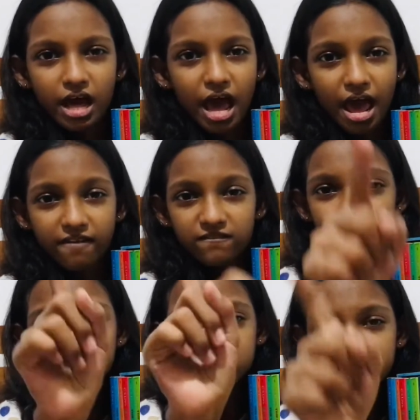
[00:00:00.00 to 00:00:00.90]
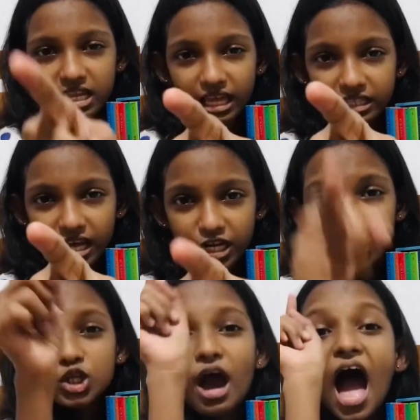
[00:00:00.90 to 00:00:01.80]
And when I say like that,
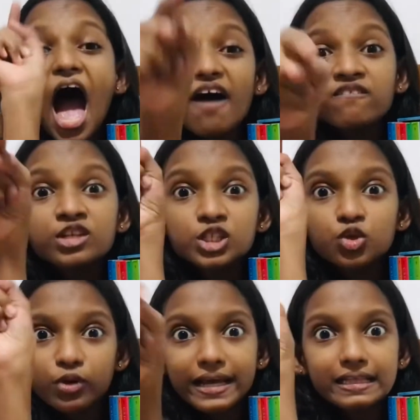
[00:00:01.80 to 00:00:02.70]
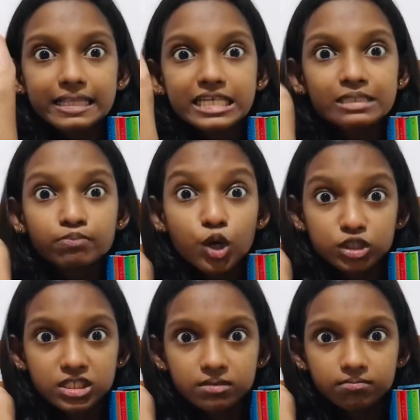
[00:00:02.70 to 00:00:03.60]
you have to read these
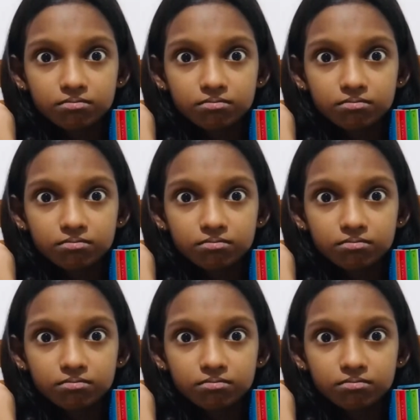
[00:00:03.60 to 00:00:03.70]
books